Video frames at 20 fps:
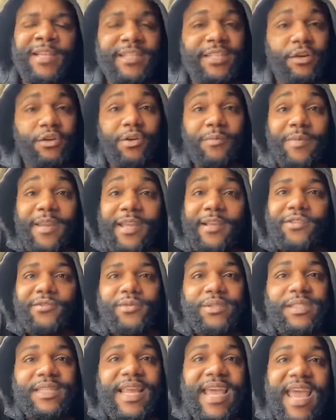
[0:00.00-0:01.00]
So them
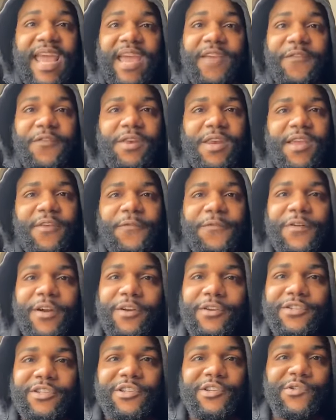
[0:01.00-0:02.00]
niggas was laughing at
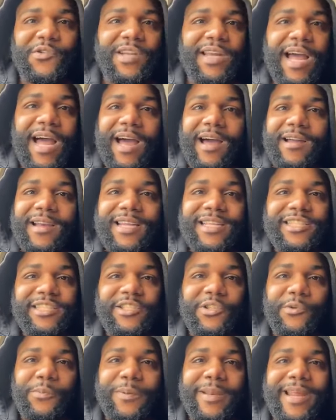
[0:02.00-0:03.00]
first, doing all that
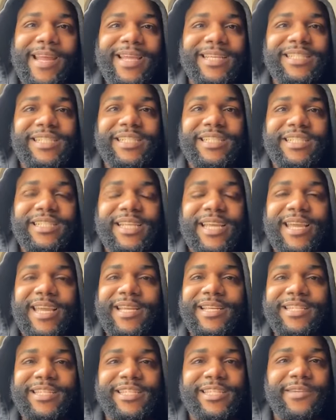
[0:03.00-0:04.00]
stupid ass shit,
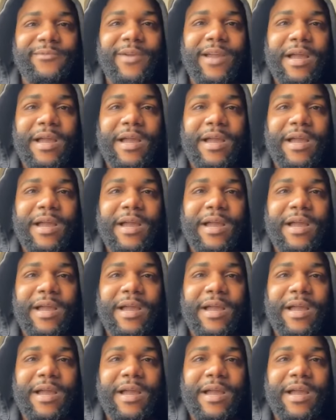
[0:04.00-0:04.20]
sharing this shit